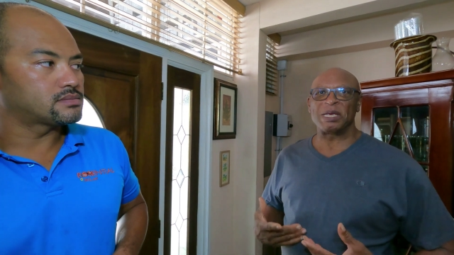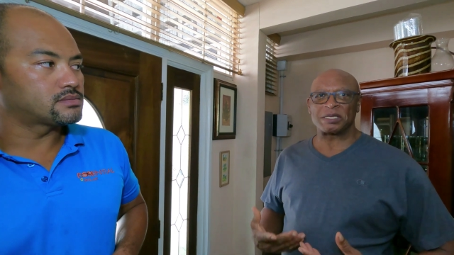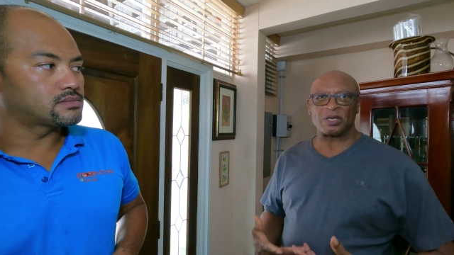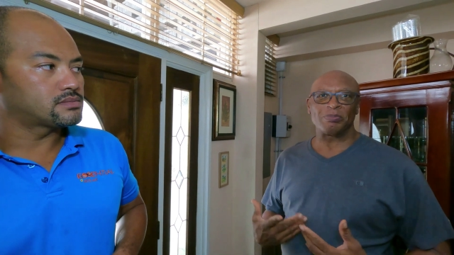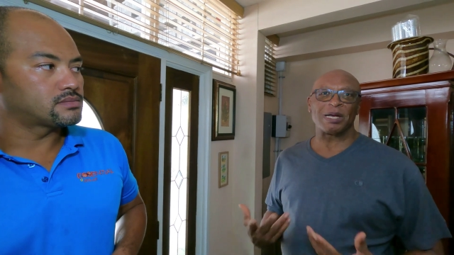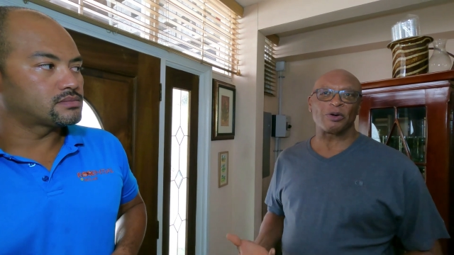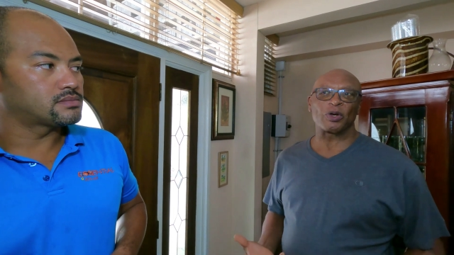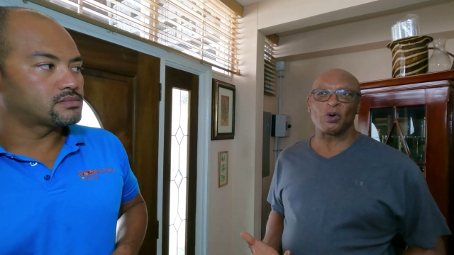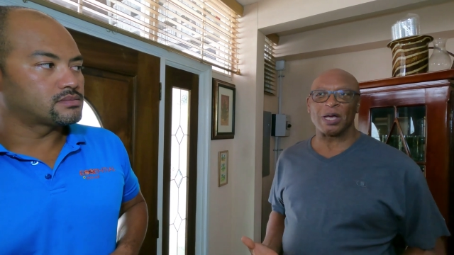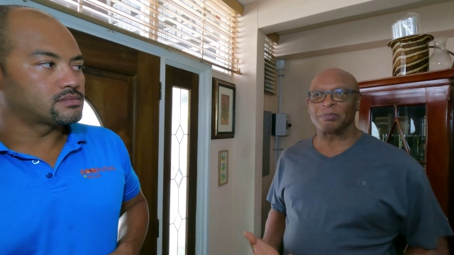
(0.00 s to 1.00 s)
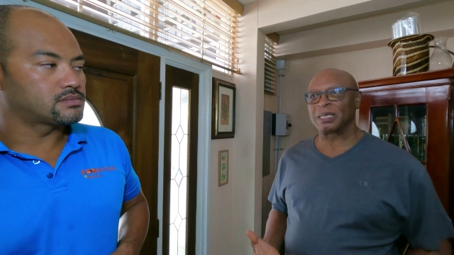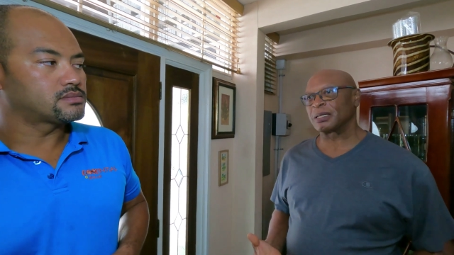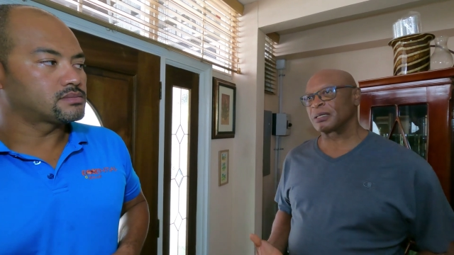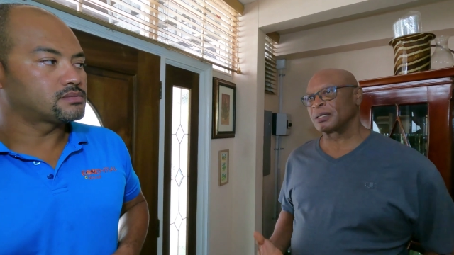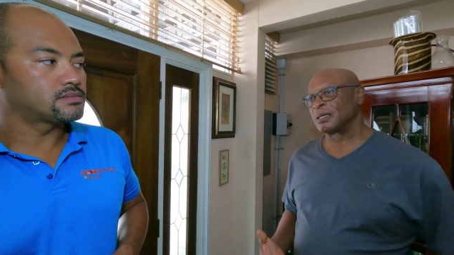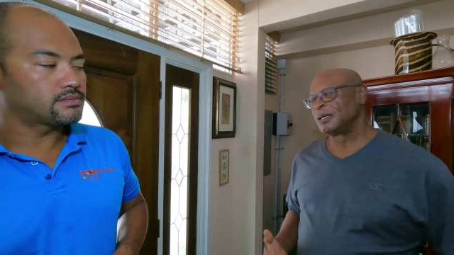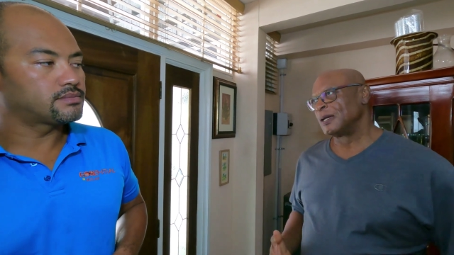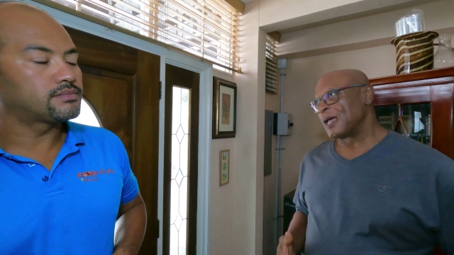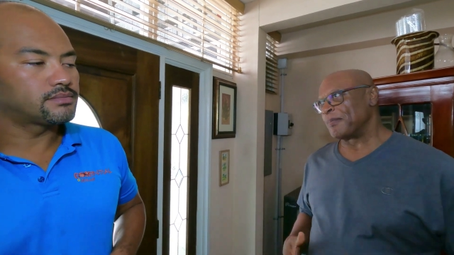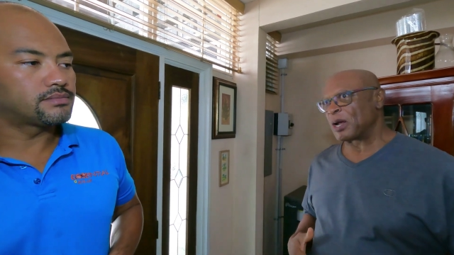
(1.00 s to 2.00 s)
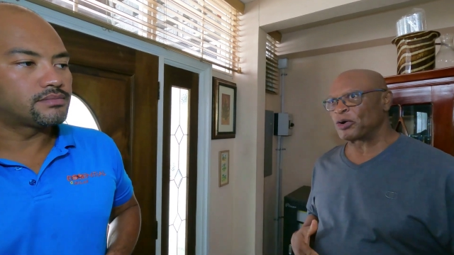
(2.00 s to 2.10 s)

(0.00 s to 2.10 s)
Speaker 1: based on my requirement. And my